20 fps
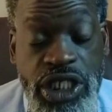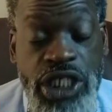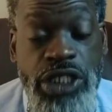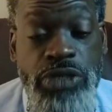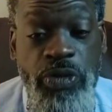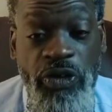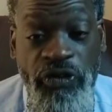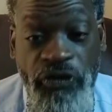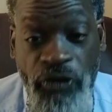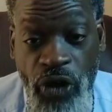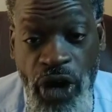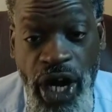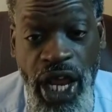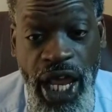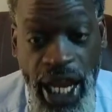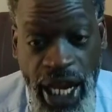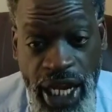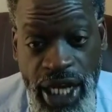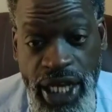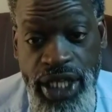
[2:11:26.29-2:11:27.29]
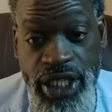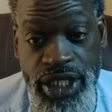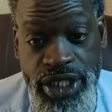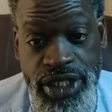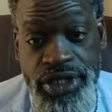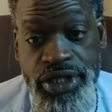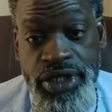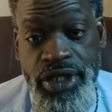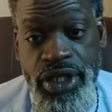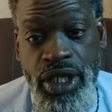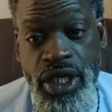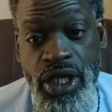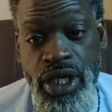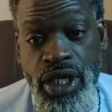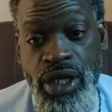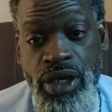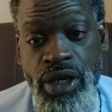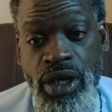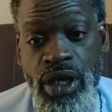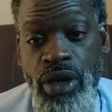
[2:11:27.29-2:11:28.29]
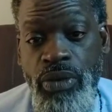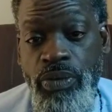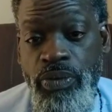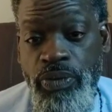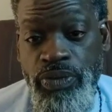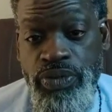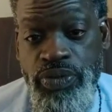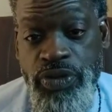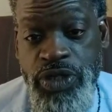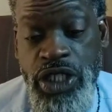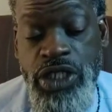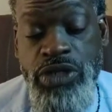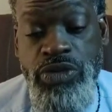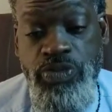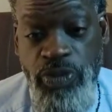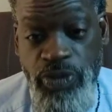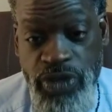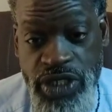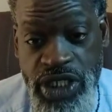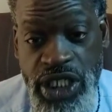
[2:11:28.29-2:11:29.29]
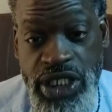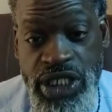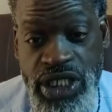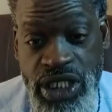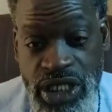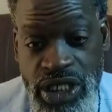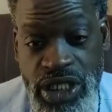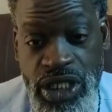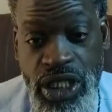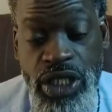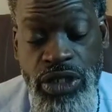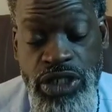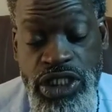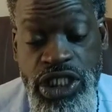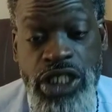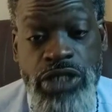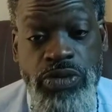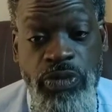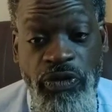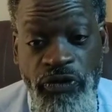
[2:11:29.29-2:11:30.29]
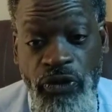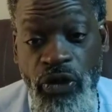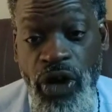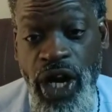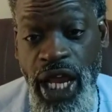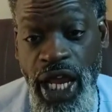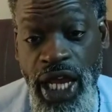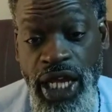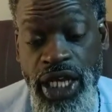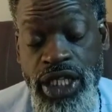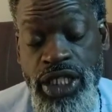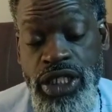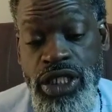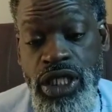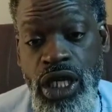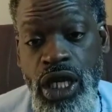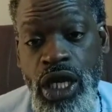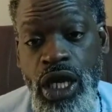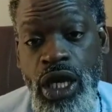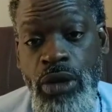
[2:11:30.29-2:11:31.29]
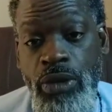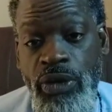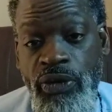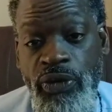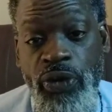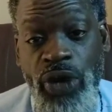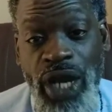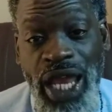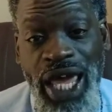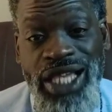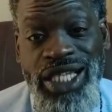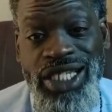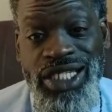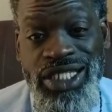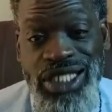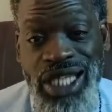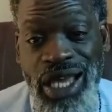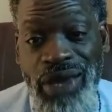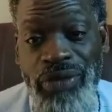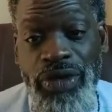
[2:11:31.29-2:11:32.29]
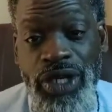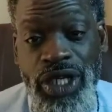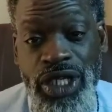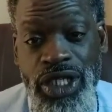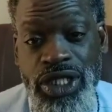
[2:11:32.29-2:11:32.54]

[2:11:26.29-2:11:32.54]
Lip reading: don't understand that, and they. I'm sorry. Since before the 80s, before like the 70s.